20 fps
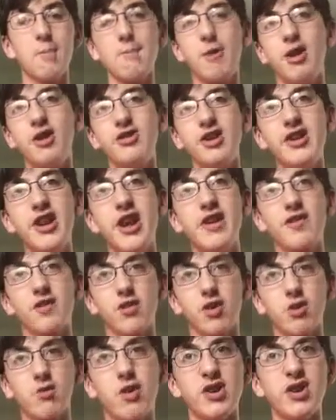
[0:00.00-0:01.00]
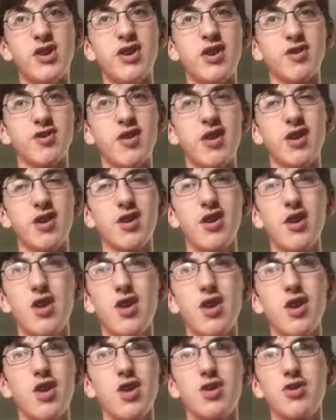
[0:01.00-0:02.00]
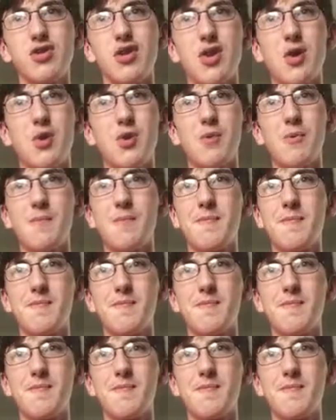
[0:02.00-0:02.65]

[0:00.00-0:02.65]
Mary Jane asked a good question. She's like, so